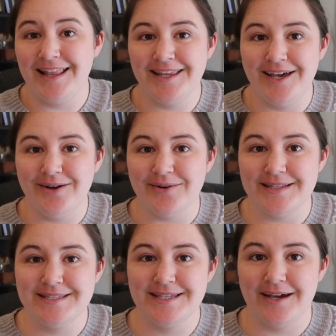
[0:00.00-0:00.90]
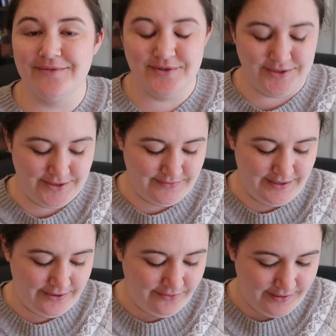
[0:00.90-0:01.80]
Hello, it's the afternoon
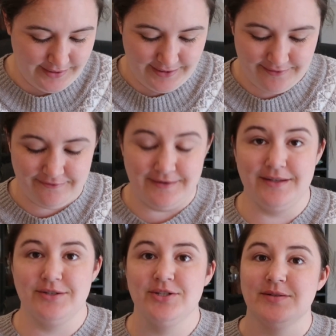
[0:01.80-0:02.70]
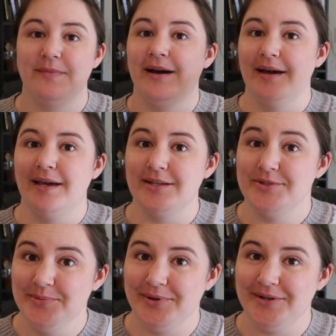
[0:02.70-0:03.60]
now. I have finished my
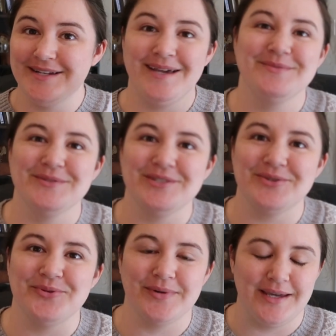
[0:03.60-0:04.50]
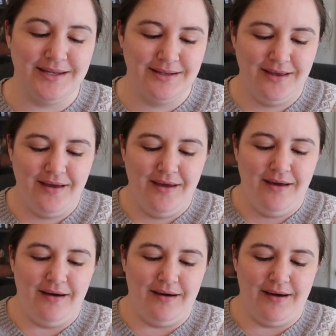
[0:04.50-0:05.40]
2 prototypes, which is great.
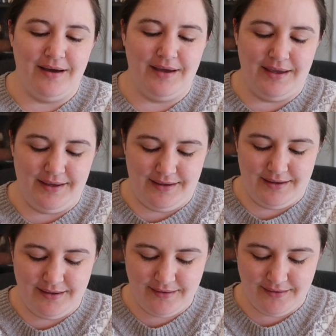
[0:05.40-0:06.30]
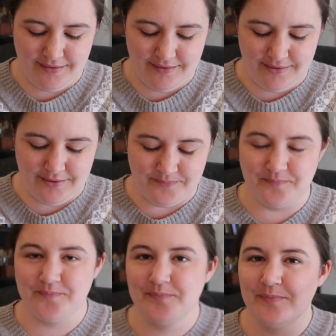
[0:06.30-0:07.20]
I
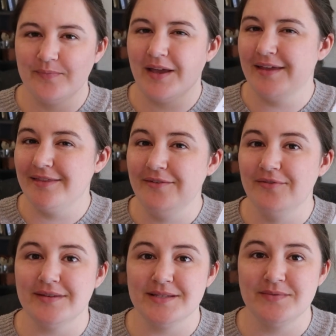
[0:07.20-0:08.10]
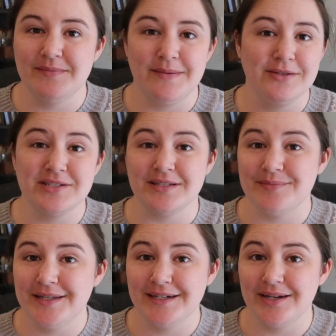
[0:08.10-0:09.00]
think for this one, maybe I'll just
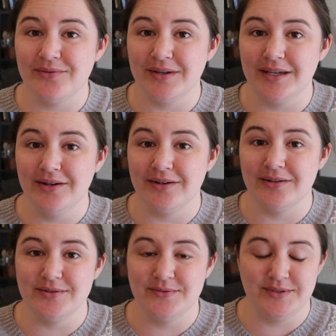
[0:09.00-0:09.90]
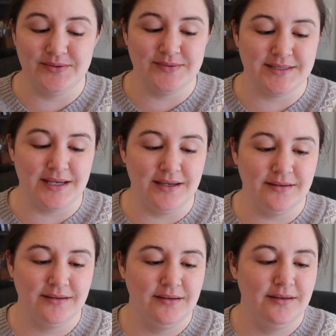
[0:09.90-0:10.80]
update it every year and I'll do a new set,
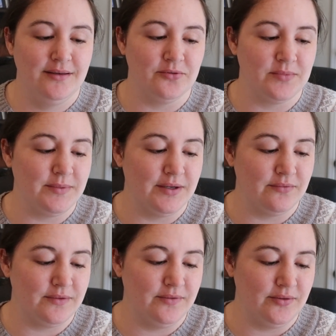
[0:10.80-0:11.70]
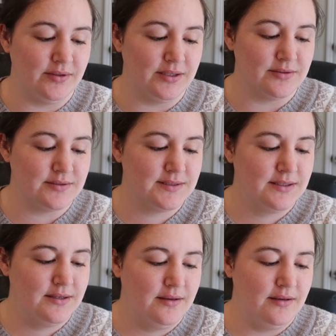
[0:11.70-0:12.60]
or maybe every few years,
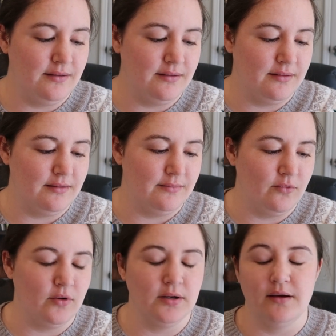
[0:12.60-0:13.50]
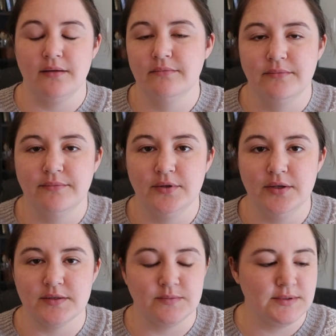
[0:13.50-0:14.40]
or not. Who
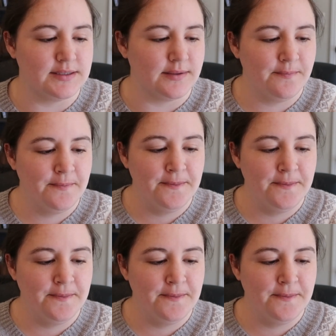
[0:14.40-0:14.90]
knows? We'll see.